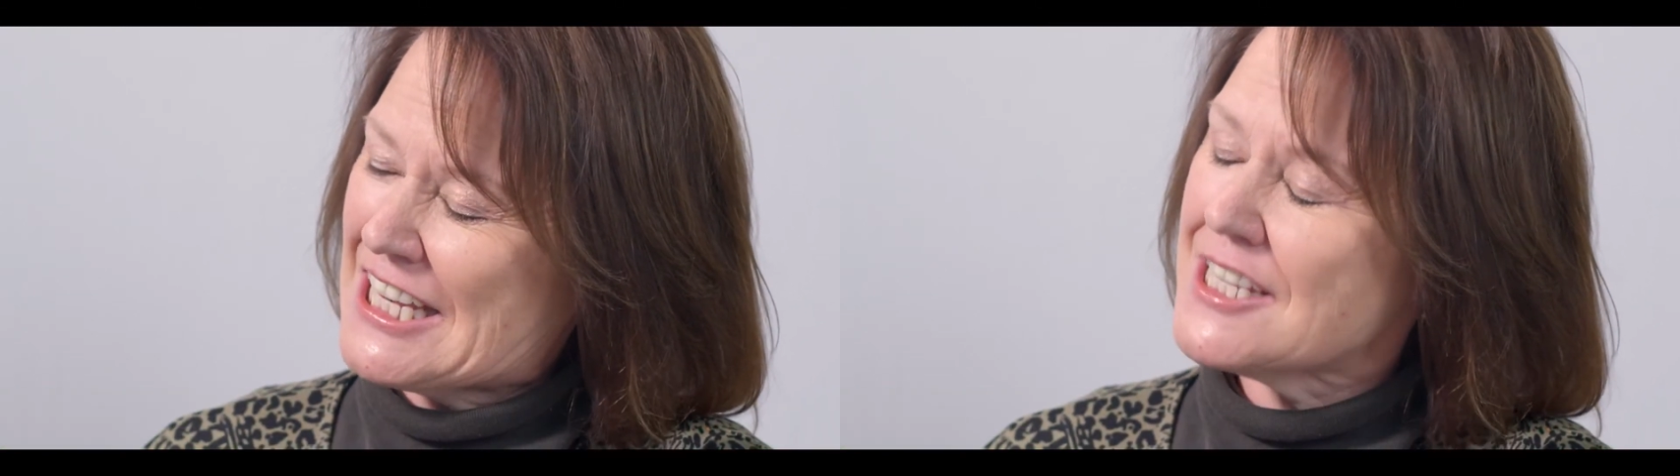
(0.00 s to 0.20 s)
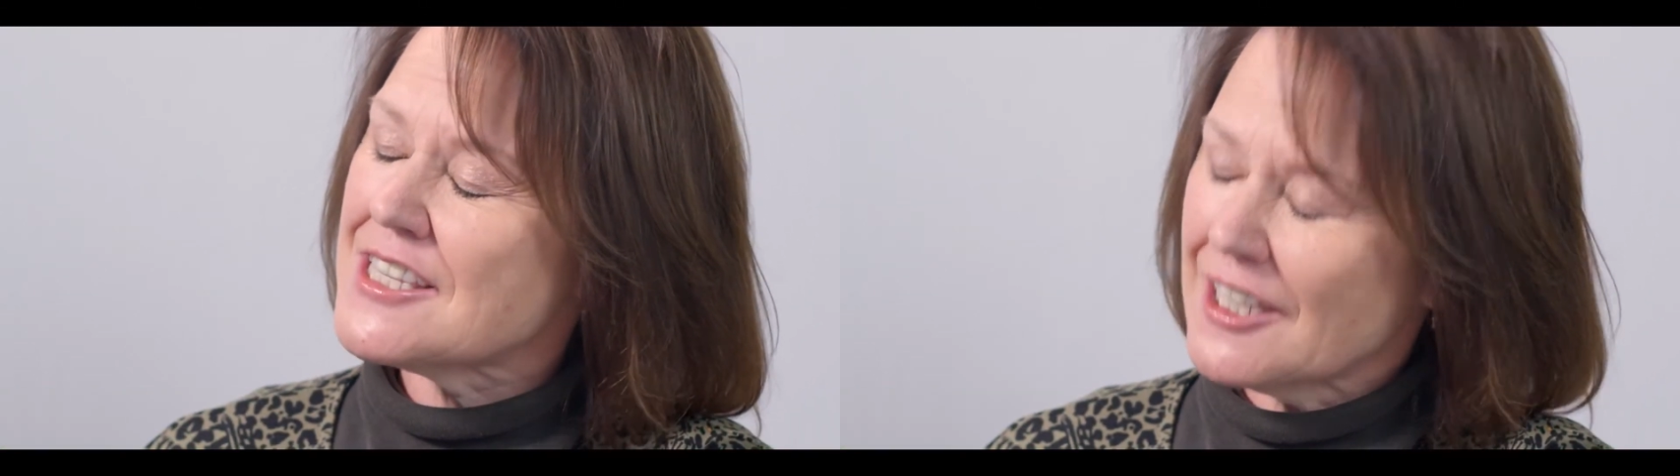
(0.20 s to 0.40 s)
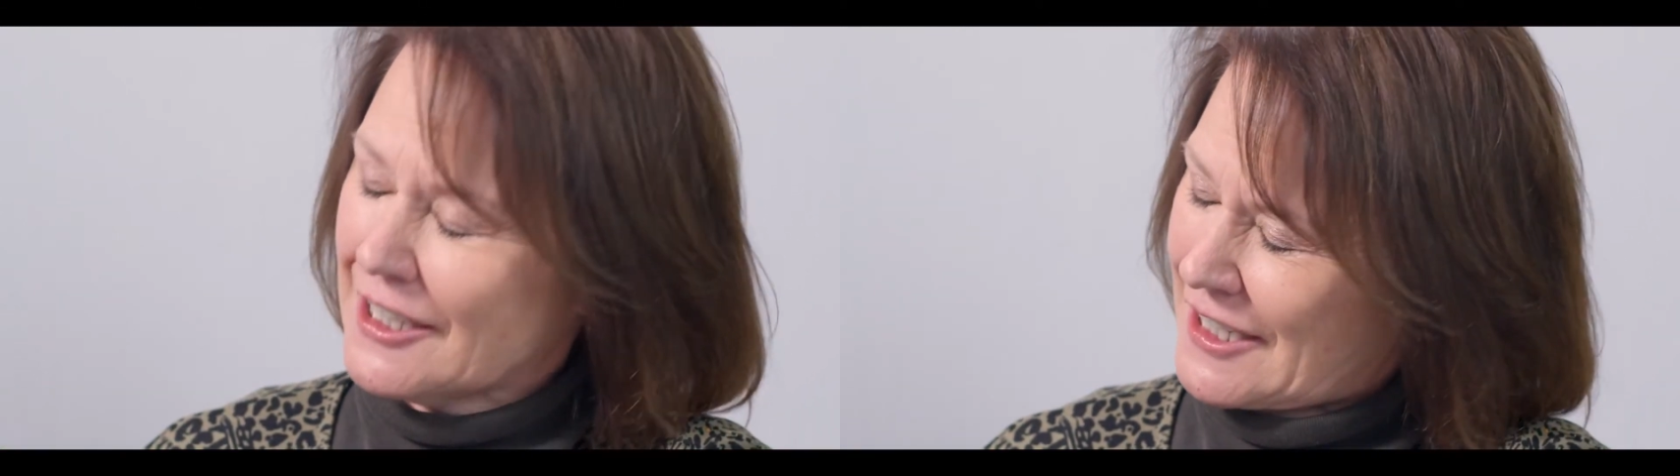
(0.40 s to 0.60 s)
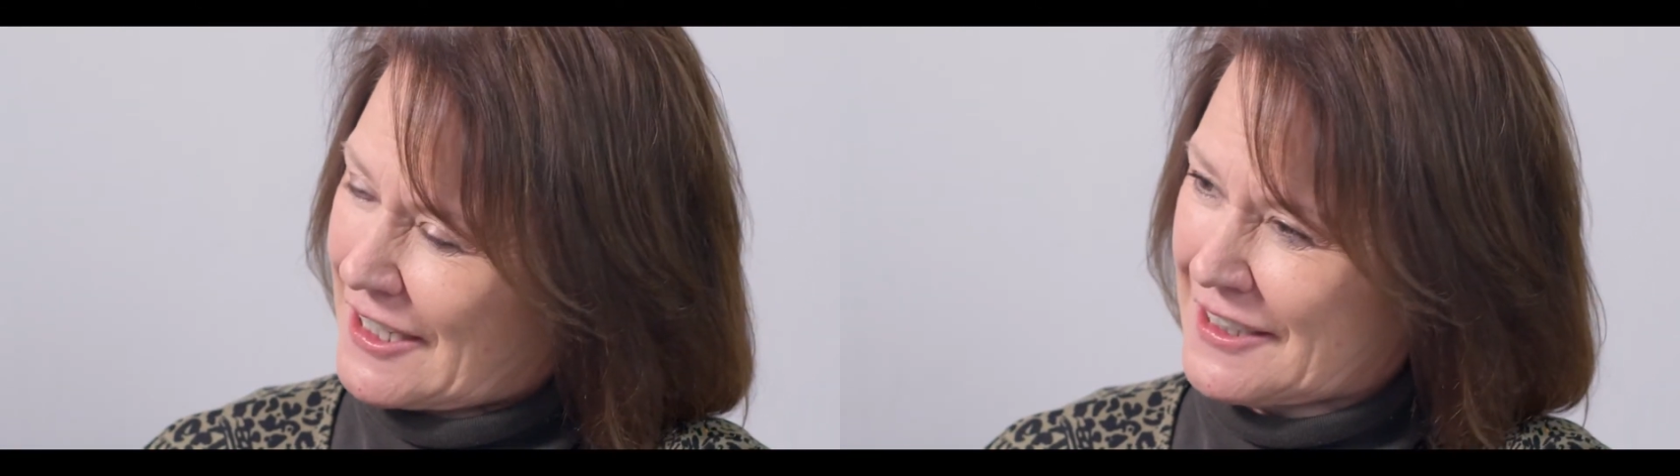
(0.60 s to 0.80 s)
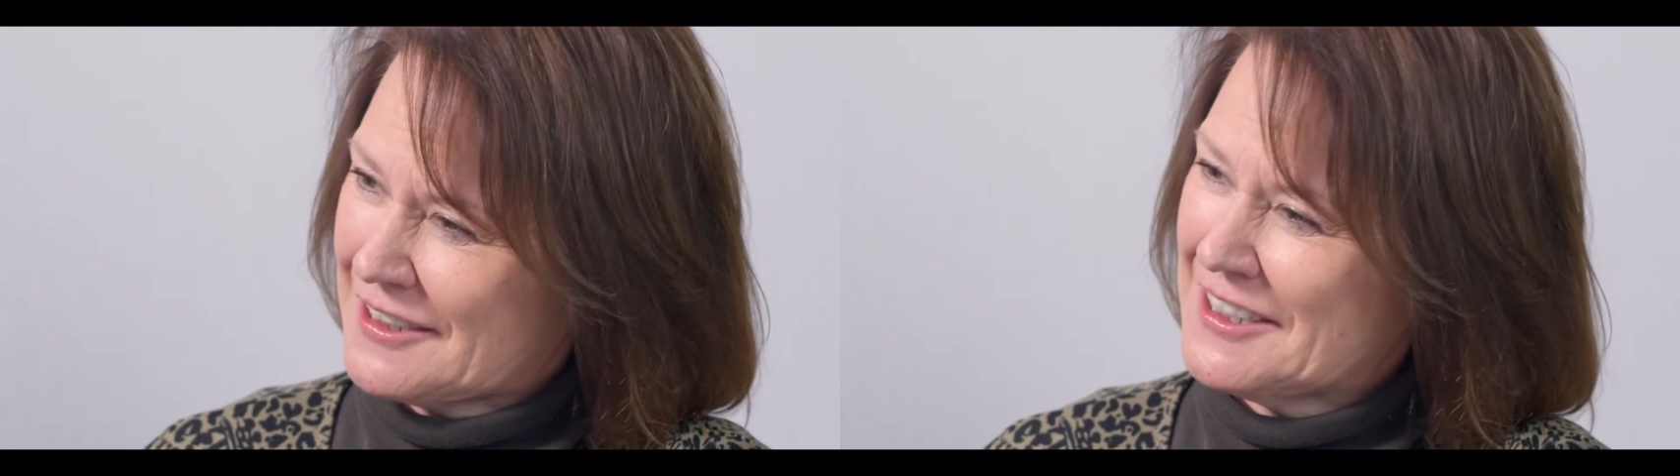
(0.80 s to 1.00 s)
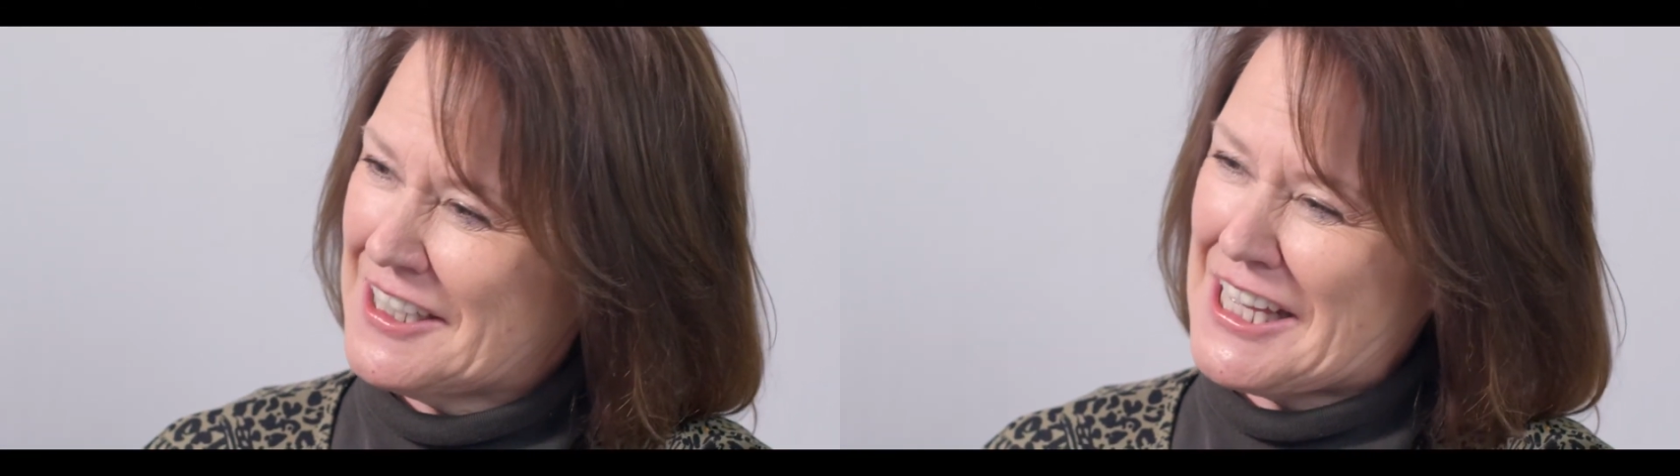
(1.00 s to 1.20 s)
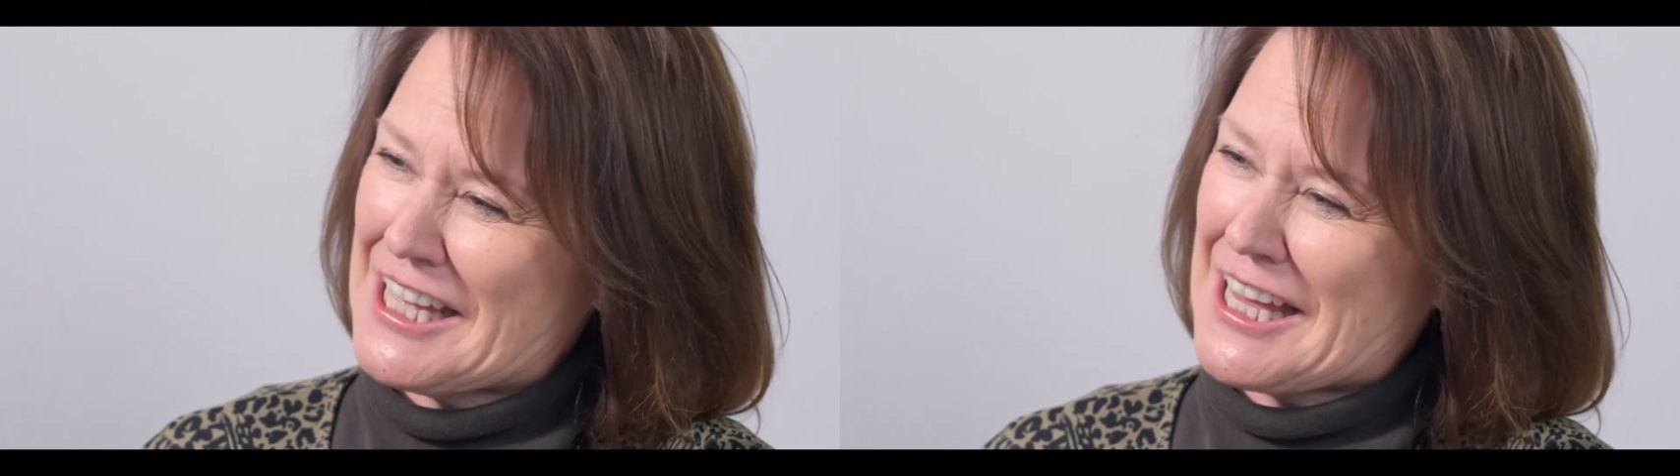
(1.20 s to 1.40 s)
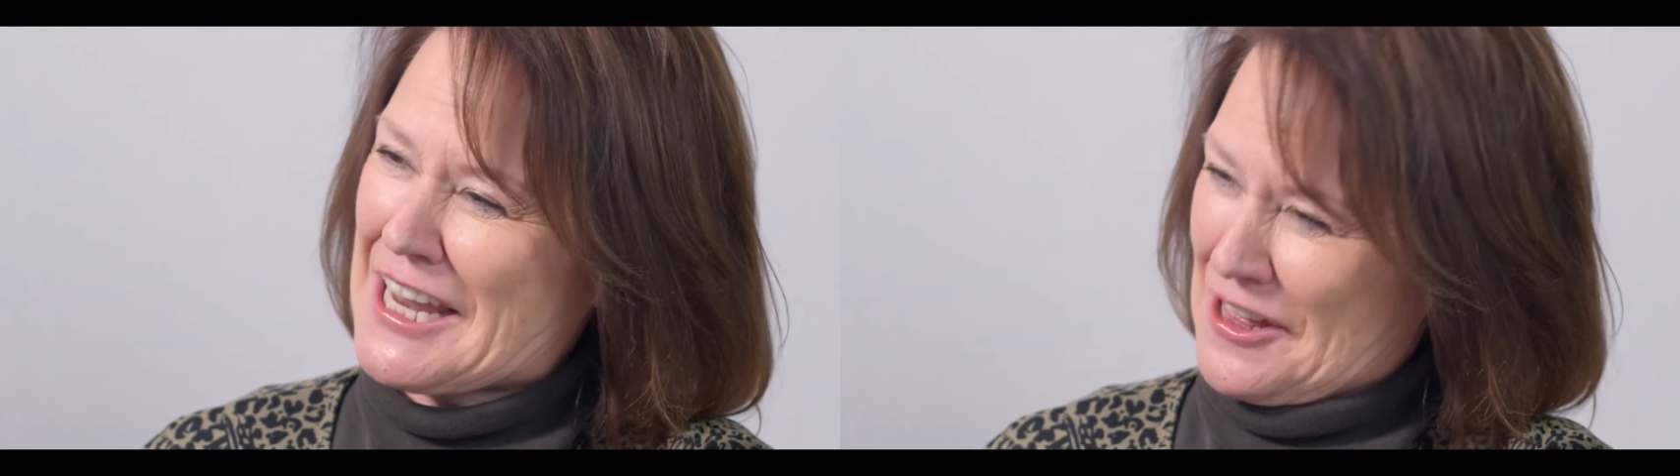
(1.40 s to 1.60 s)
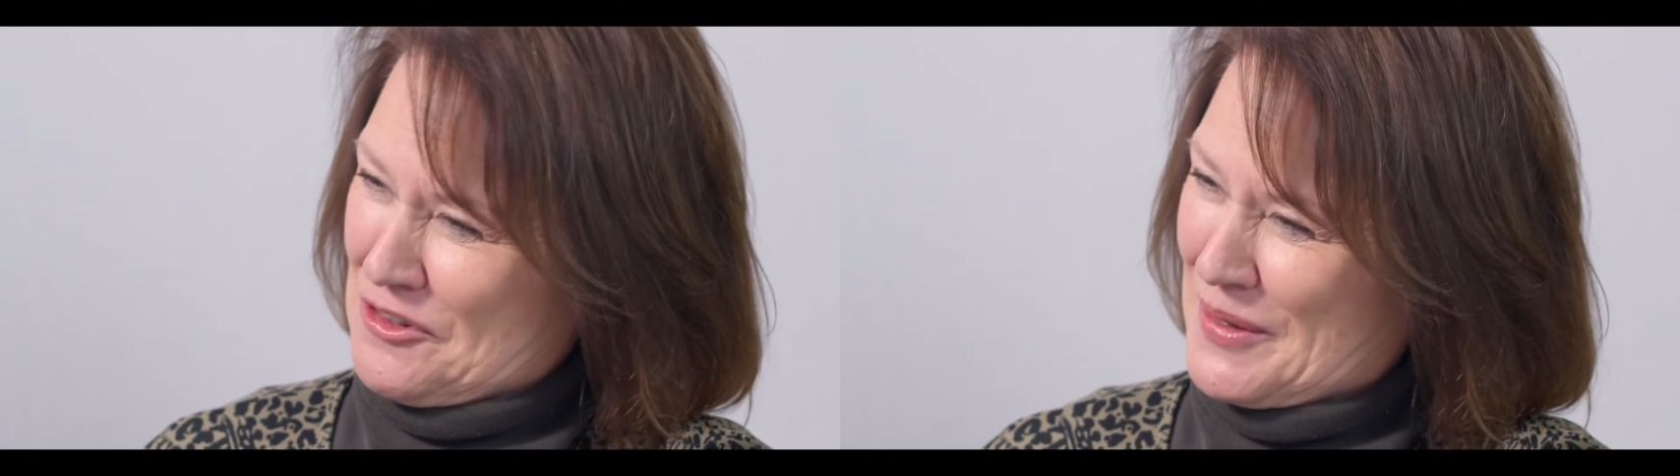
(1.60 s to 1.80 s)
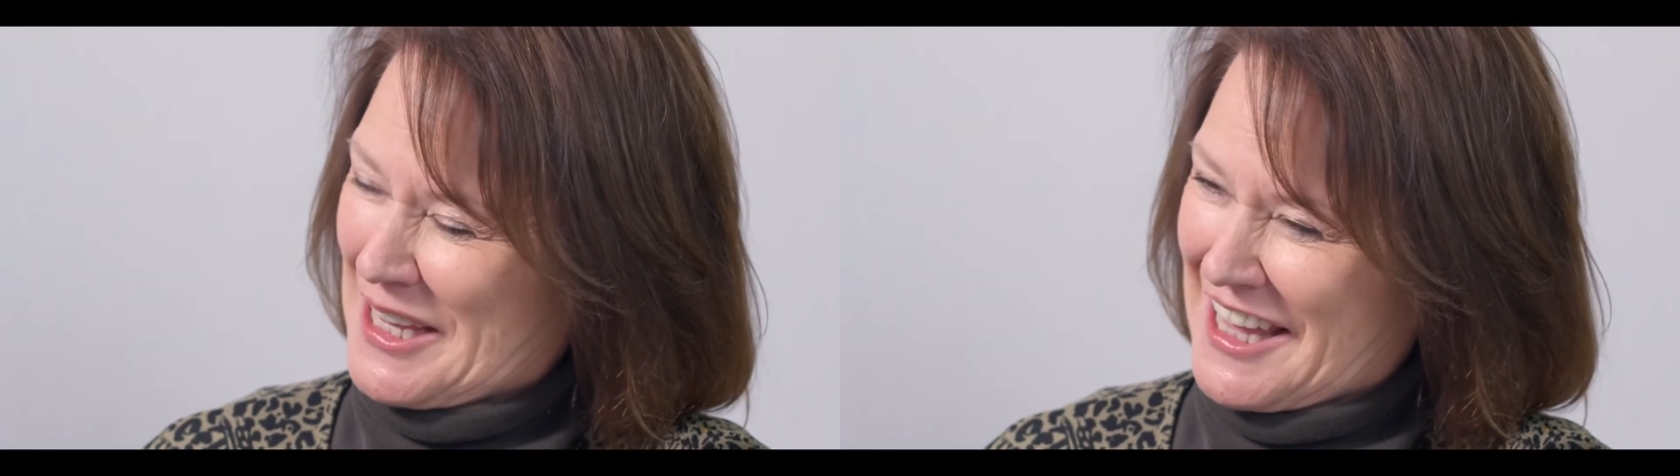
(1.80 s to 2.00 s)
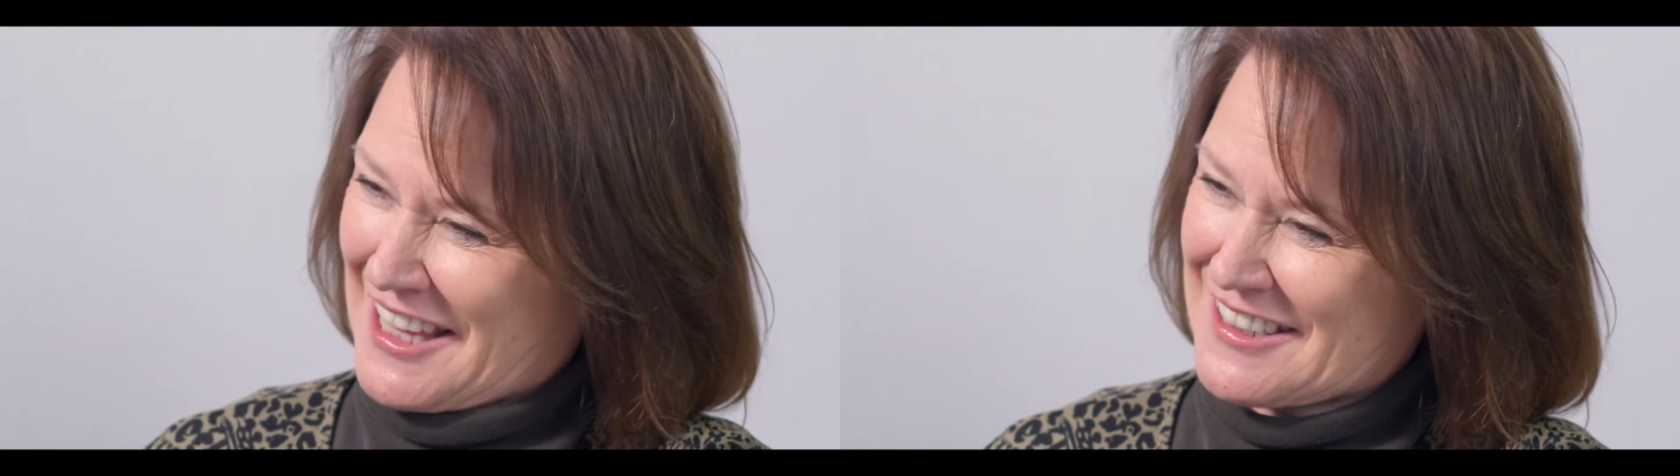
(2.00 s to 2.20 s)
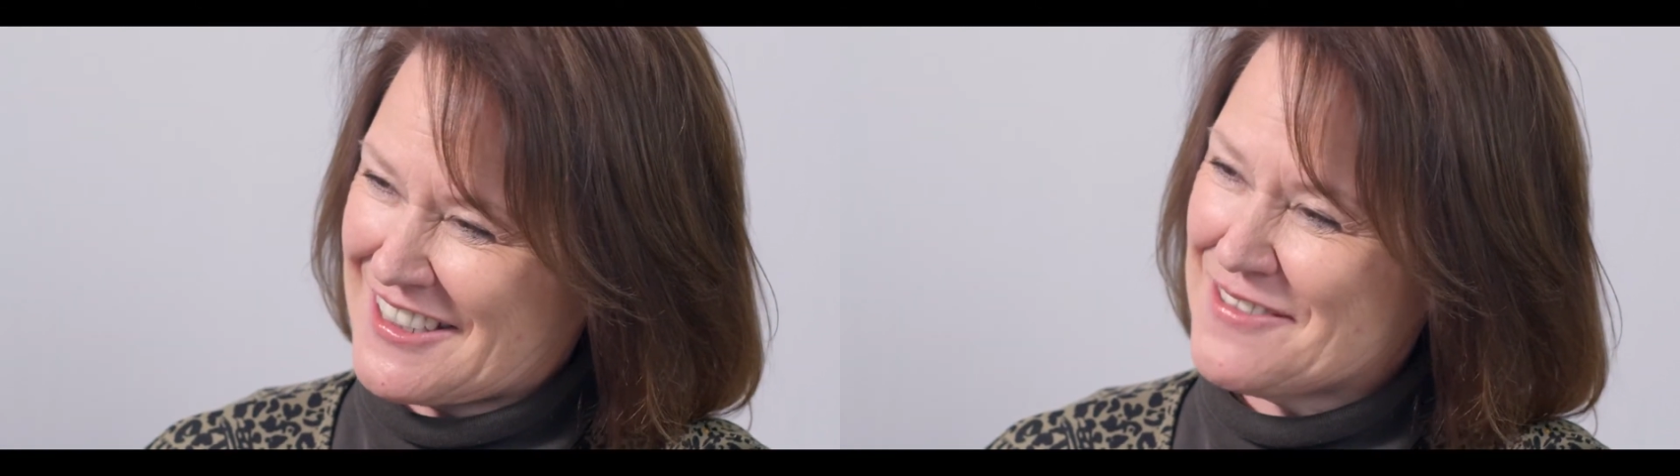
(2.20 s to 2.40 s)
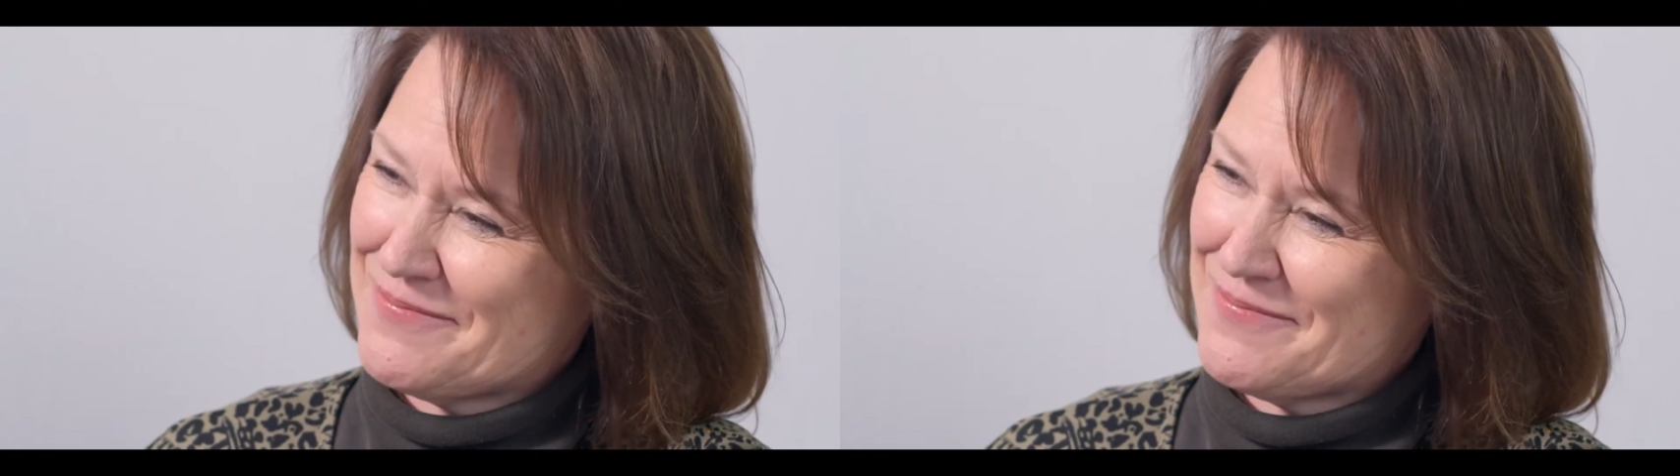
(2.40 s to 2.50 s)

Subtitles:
listening ear and a helping hand.